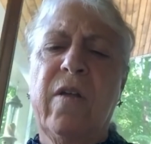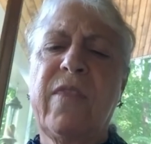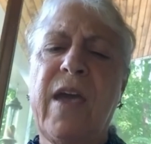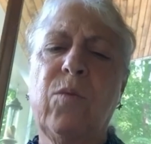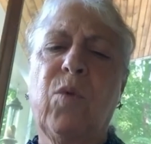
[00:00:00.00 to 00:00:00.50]

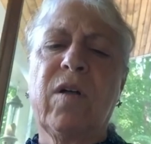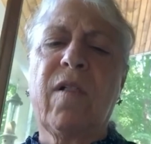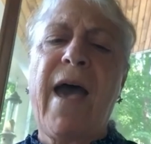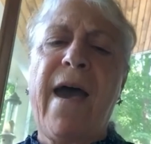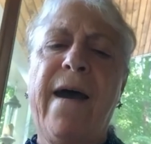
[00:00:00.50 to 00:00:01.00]
They will
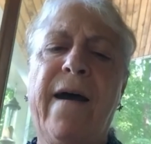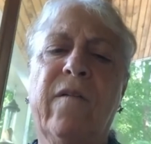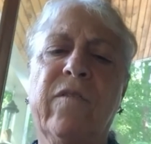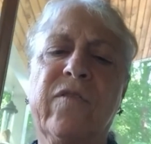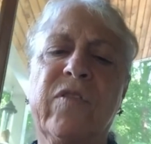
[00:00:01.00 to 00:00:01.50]

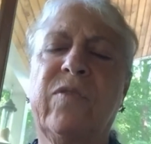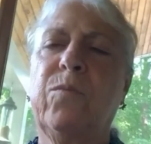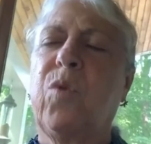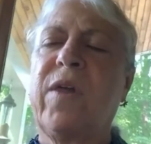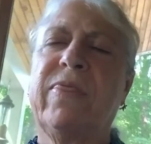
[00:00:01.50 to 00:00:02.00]
have
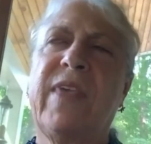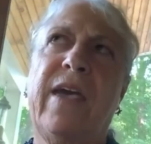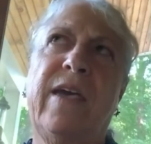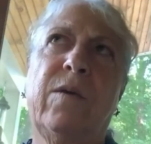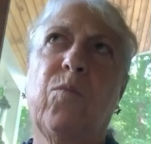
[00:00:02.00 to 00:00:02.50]
what
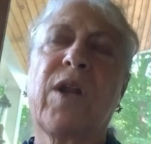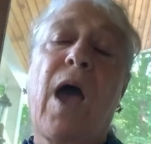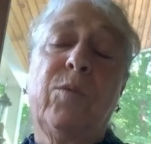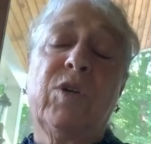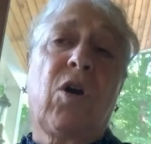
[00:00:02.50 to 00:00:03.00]

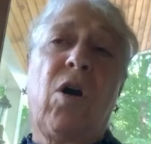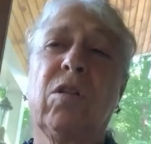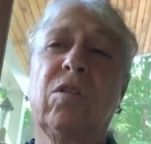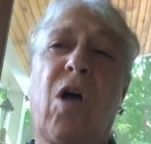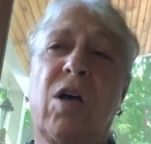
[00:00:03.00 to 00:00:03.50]
I would
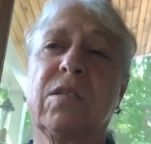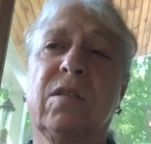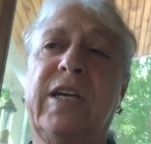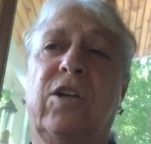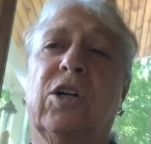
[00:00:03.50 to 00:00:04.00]
call a loss
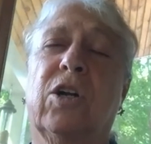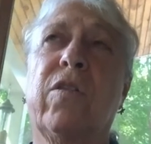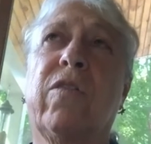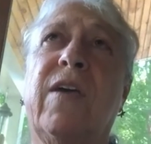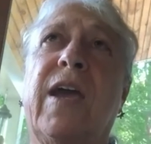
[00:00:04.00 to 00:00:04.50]
leader,
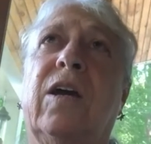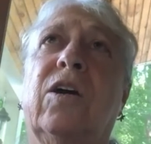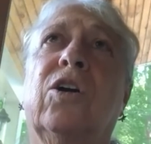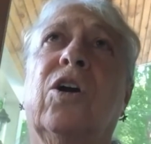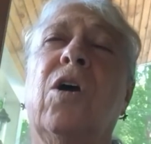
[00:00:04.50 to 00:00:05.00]

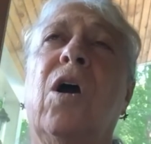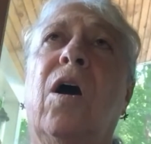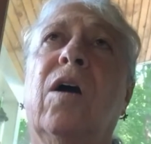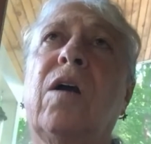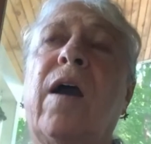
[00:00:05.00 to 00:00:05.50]
their
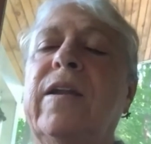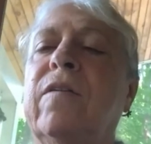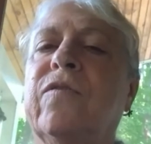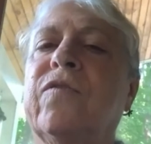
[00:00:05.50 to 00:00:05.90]
kind of